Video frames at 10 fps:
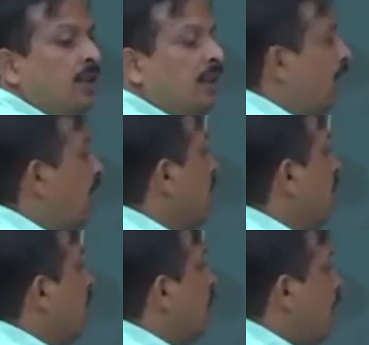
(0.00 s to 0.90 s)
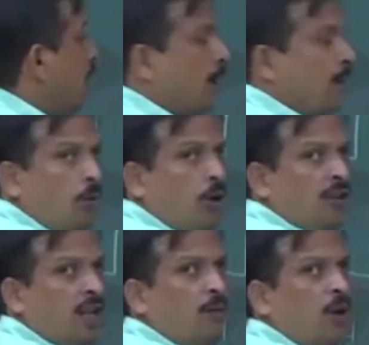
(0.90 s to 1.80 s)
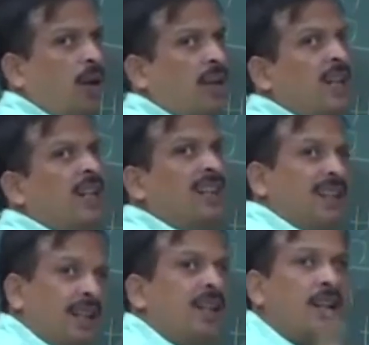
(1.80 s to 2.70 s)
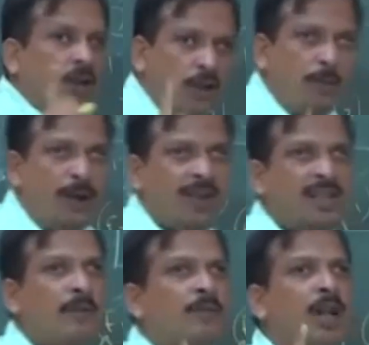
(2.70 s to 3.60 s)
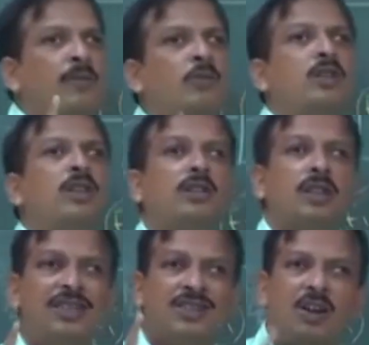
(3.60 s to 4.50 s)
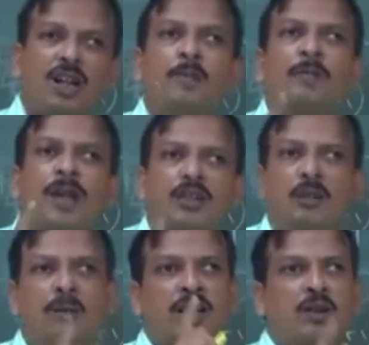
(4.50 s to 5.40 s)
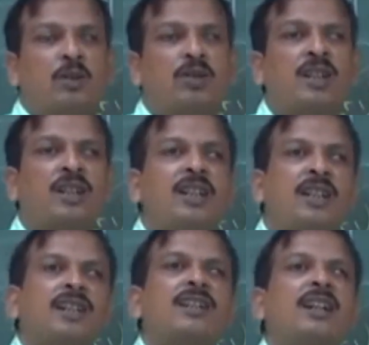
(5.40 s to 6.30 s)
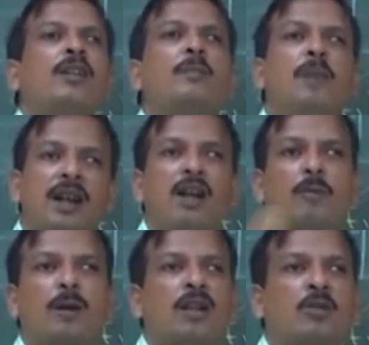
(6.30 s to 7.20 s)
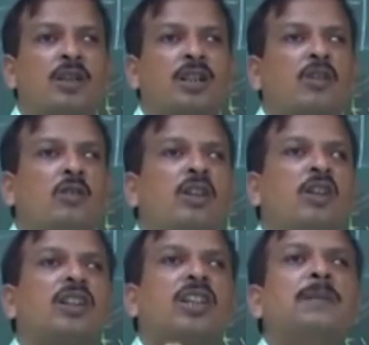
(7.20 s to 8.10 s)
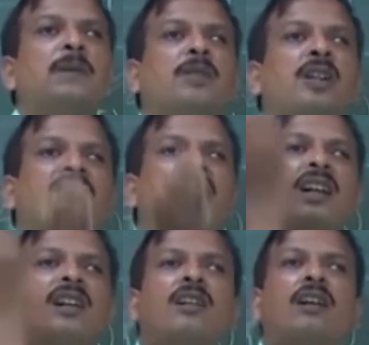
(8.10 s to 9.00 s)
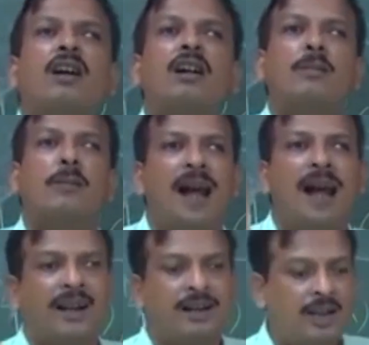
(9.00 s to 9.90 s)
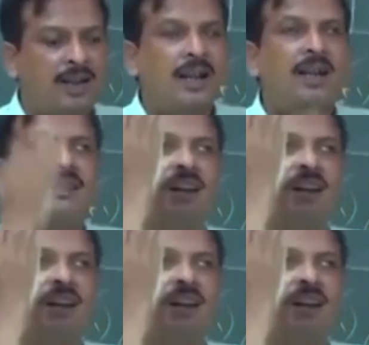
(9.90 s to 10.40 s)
Then after post alveolar, retroflex sometime it is not a place of articulation, it kind of manner of articulation, when the tip of the tongue curl back and